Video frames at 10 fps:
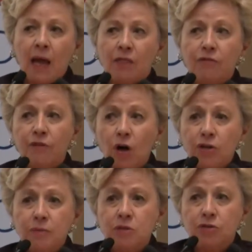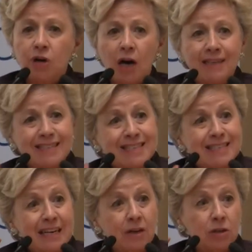The volumes are not
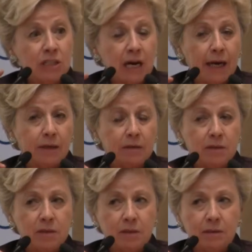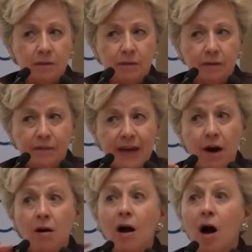single titles. They
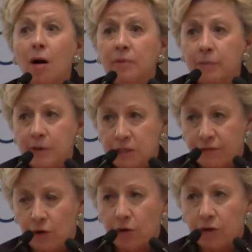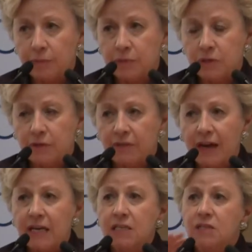are omnibus volumes.
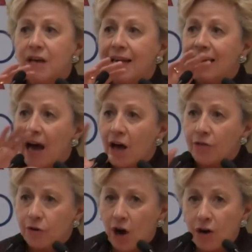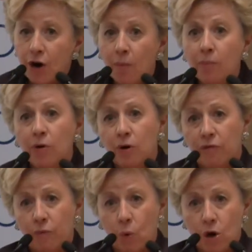That is, they gather a number
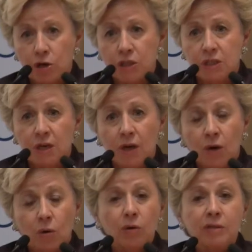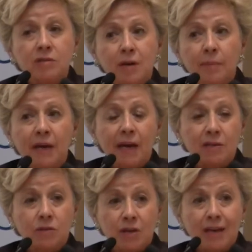of works, or in some
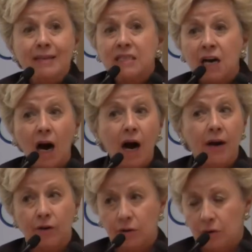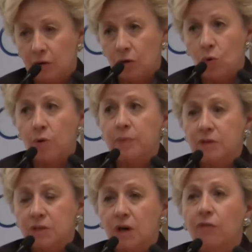case, the entire
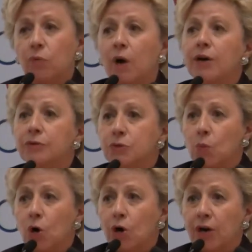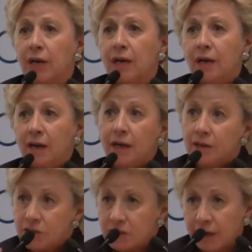corpus of a writer's work in
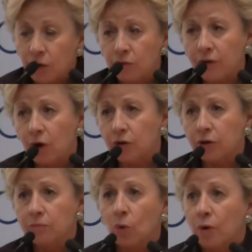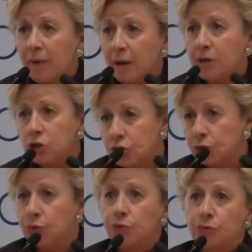a single volume, or maybe
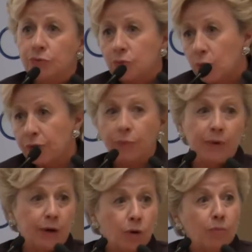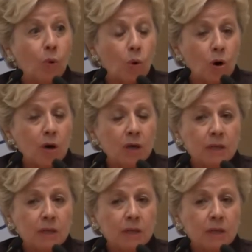2 or 3 or more,